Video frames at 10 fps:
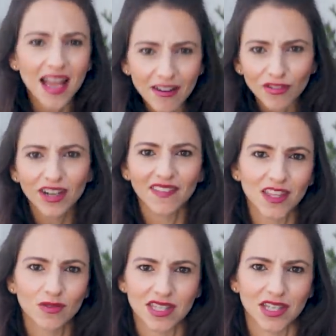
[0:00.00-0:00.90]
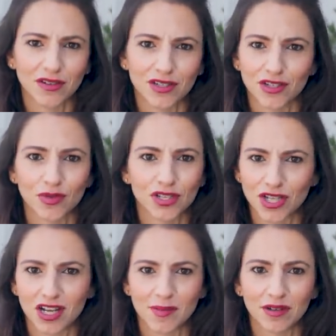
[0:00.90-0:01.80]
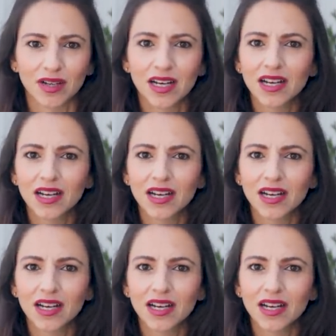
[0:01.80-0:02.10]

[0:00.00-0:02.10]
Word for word: everything you see or do or talk about,